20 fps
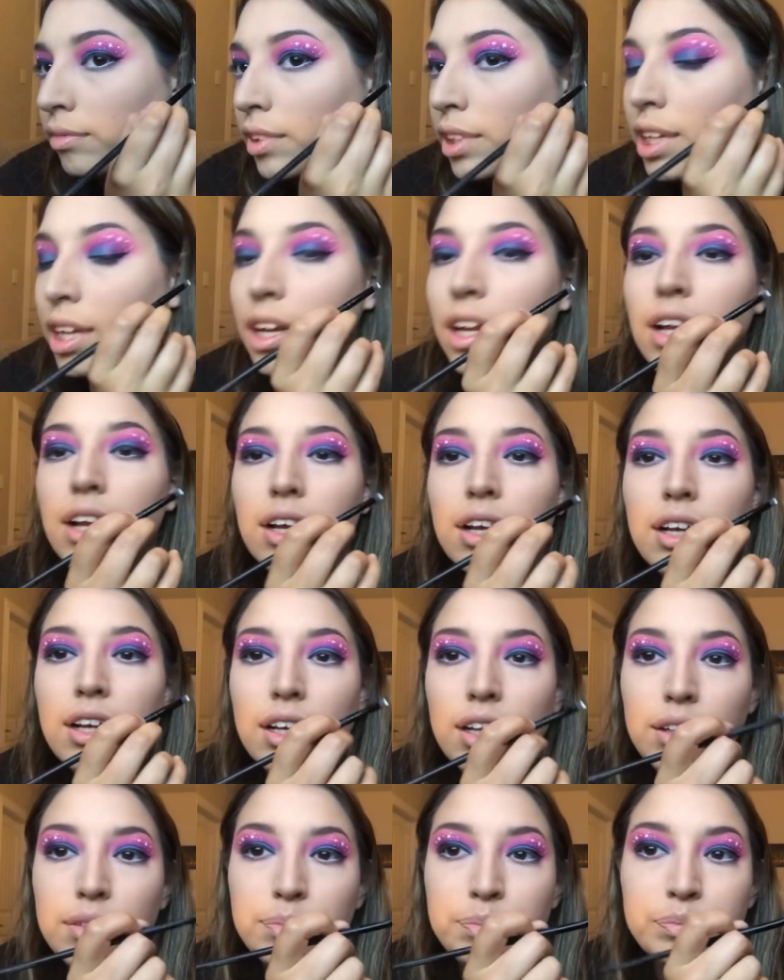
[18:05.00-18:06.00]

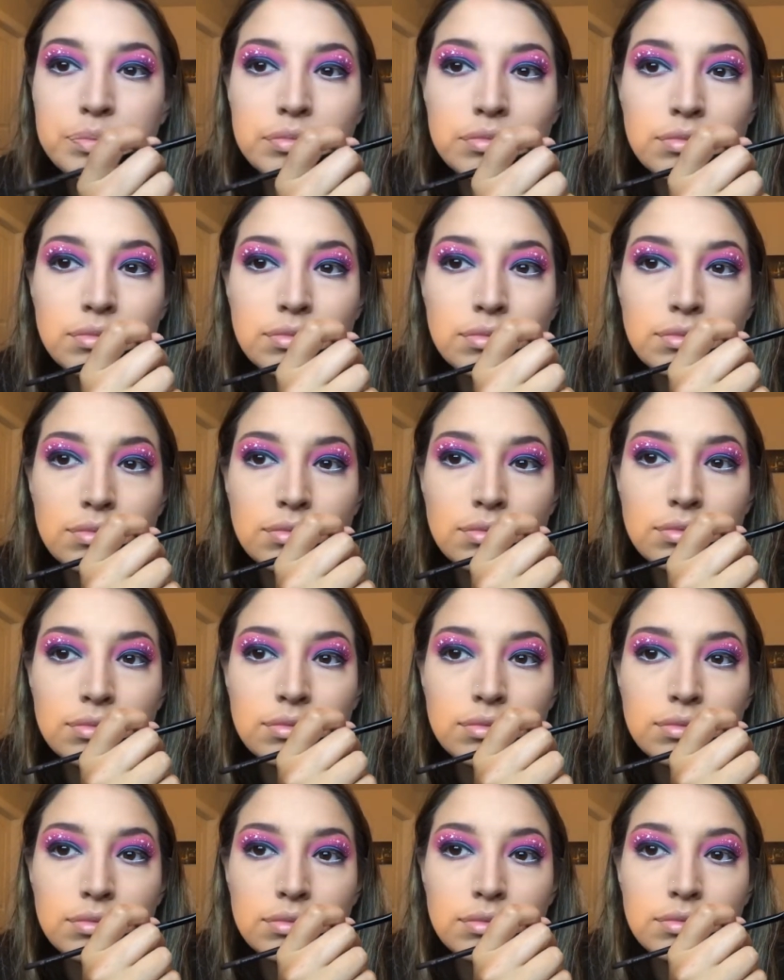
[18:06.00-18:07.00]
Ta-da!
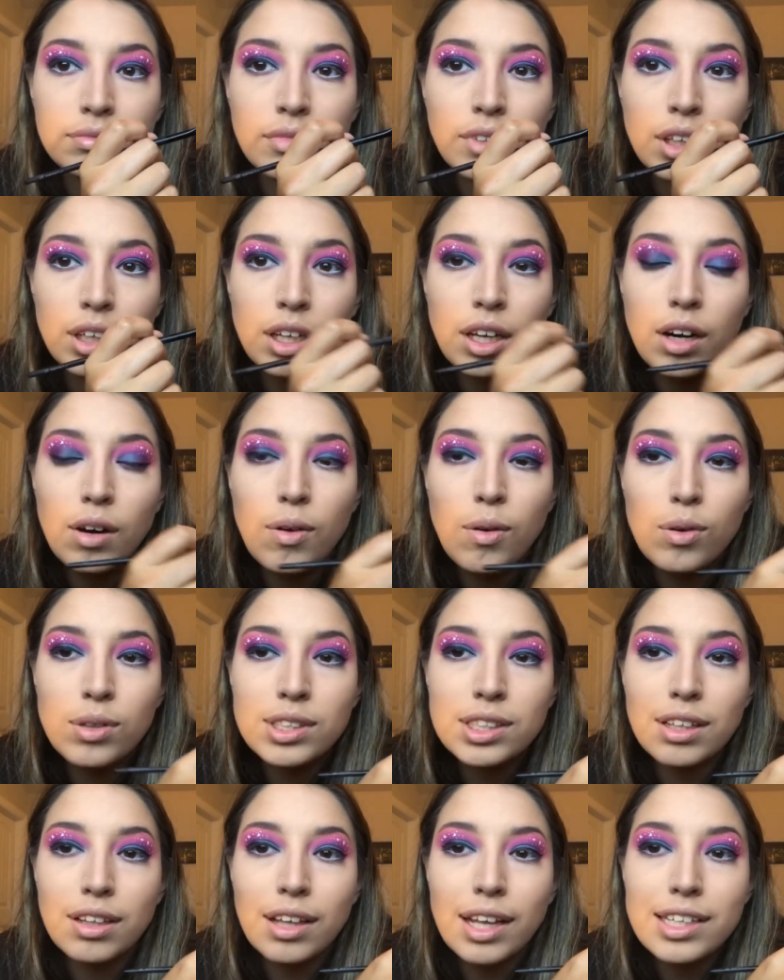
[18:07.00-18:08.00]
Got a whole
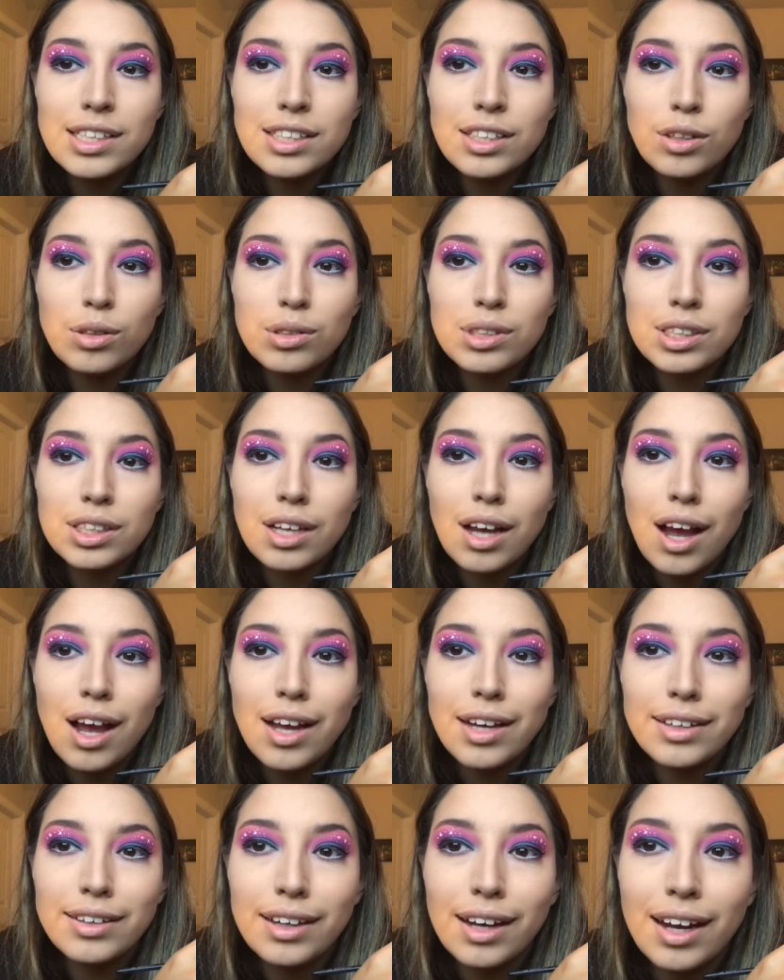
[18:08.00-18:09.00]
celestial
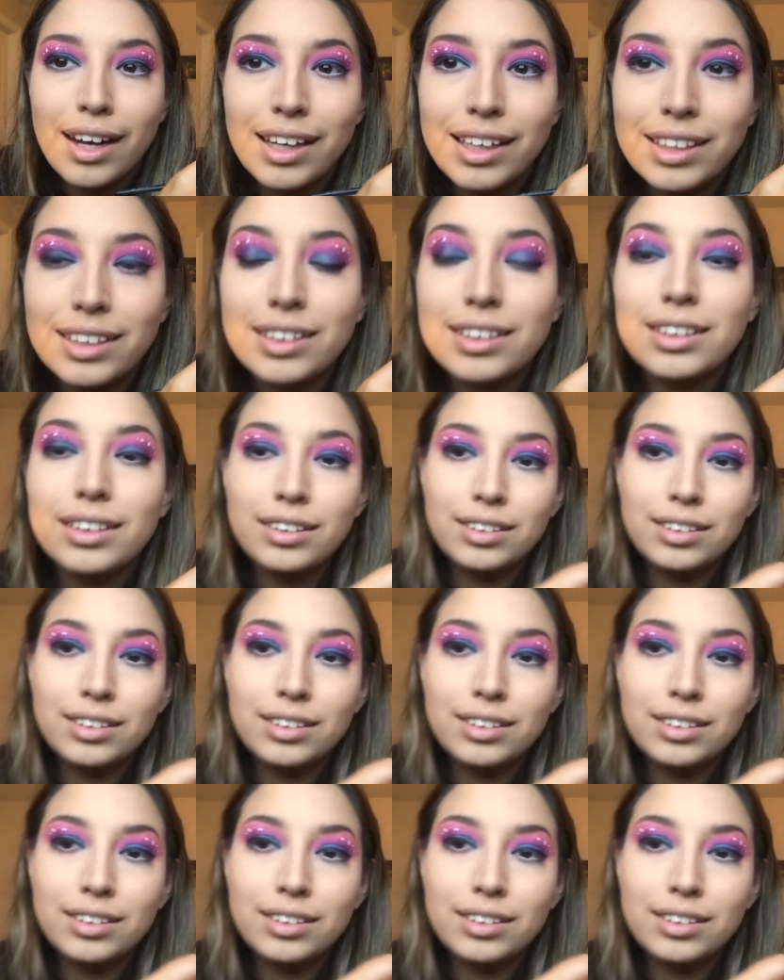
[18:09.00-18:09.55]
sky, guys.